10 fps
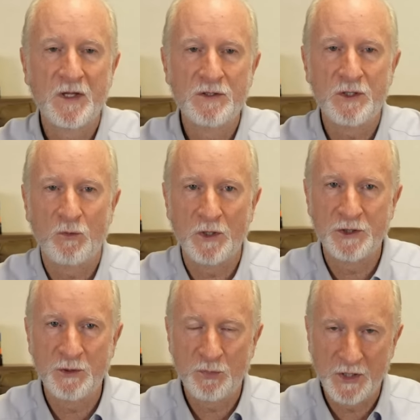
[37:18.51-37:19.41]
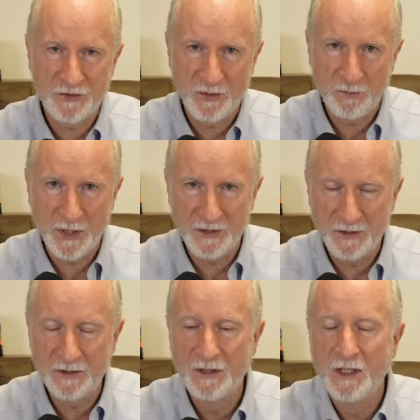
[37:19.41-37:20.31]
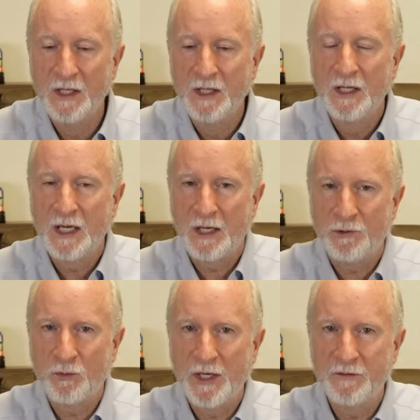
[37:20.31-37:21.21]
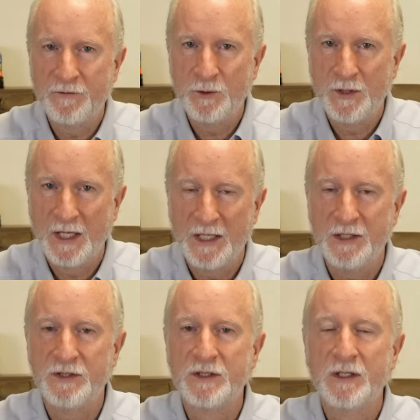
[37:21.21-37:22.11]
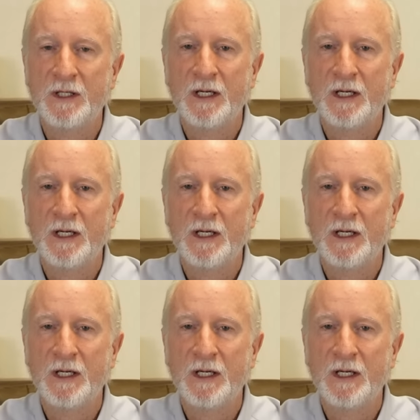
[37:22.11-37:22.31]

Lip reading: So once you press the button, I would wait a few days.